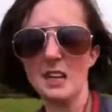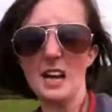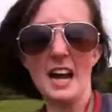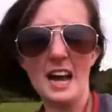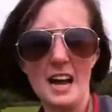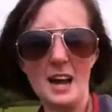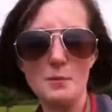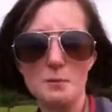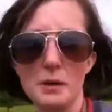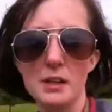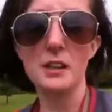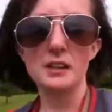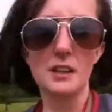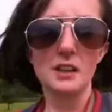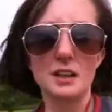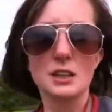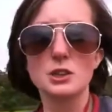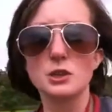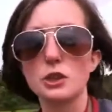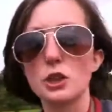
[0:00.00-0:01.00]

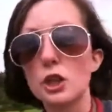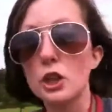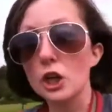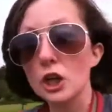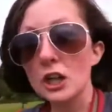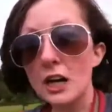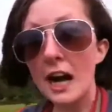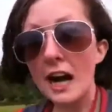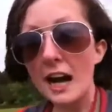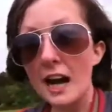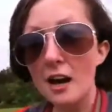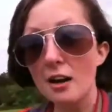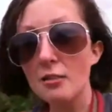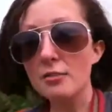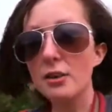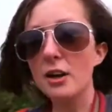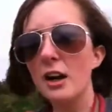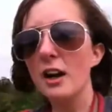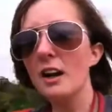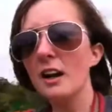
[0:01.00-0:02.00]
So you could
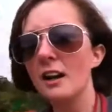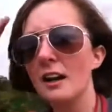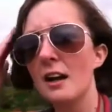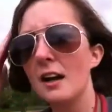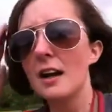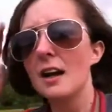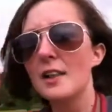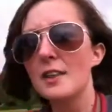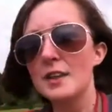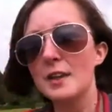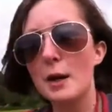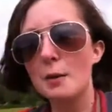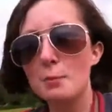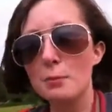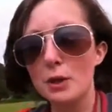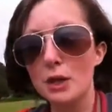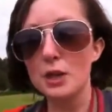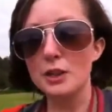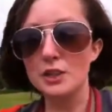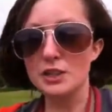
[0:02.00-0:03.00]
have the
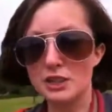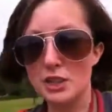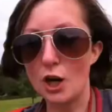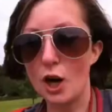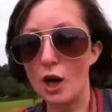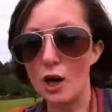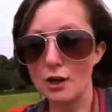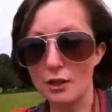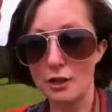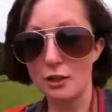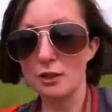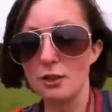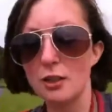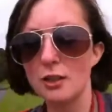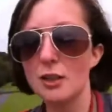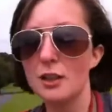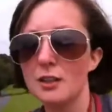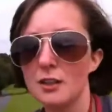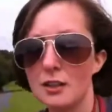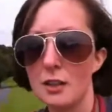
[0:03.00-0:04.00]
number at the start,
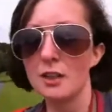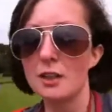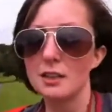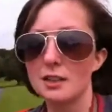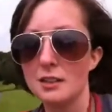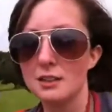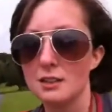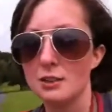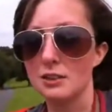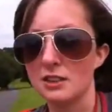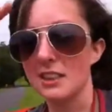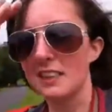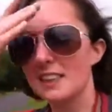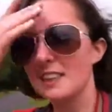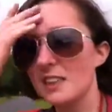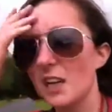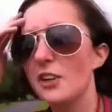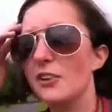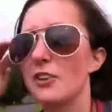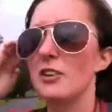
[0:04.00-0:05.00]
so
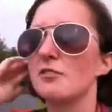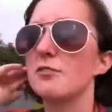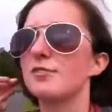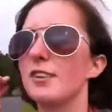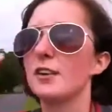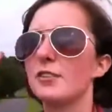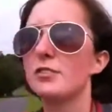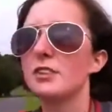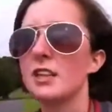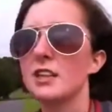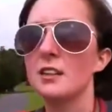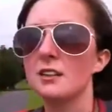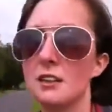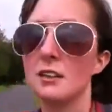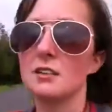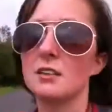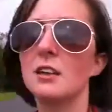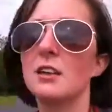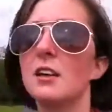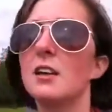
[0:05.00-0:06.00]
today's 150
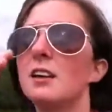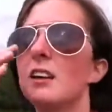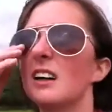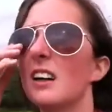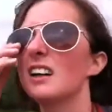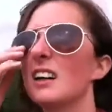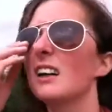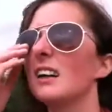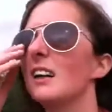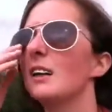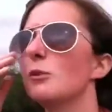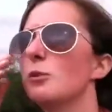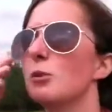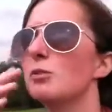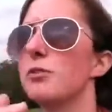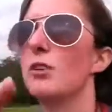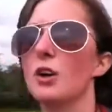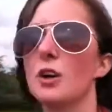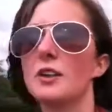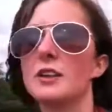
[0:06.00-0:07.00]
that
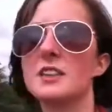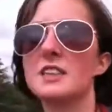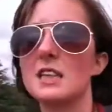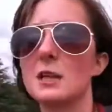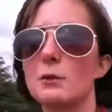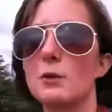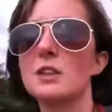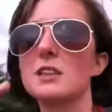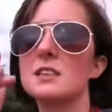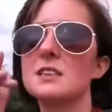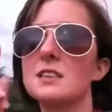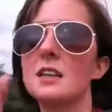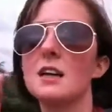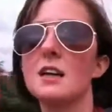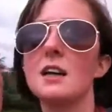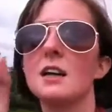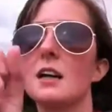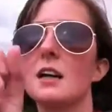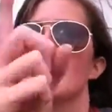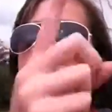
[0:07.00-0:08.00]
would fall in the sequence,
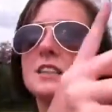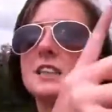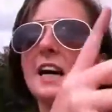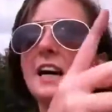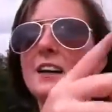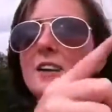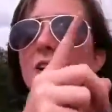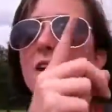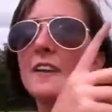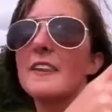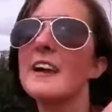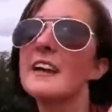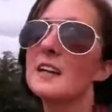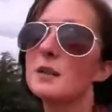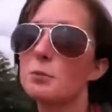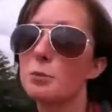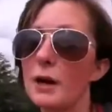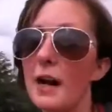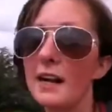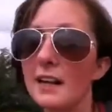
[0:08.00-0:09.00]
title, and then
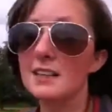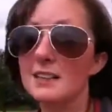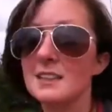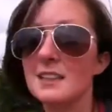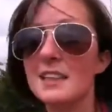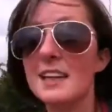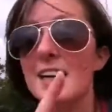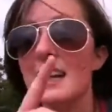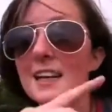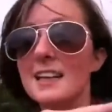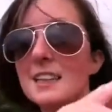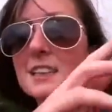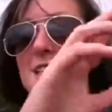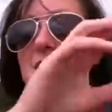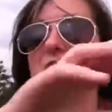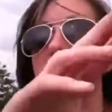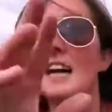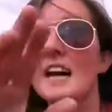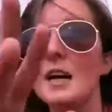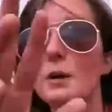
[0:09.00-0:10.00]
in brackets at the end,
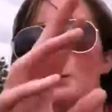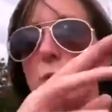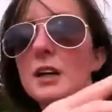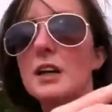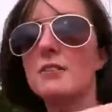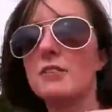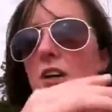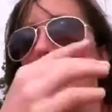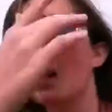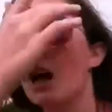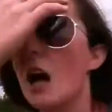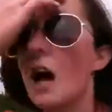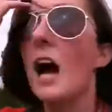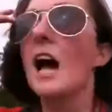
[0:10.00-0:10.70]
day, whatever.